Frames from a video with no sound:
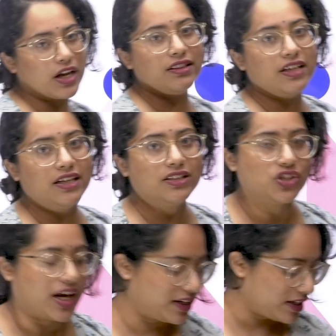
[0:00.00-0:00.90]
at the
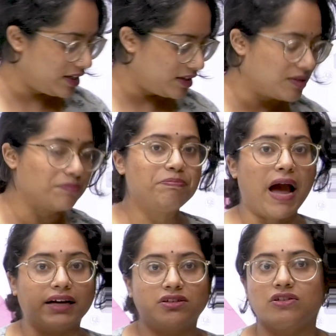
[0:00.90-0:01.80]
general
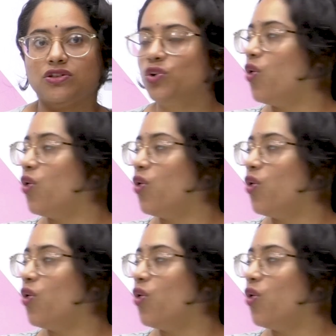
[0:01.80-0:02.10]
pattern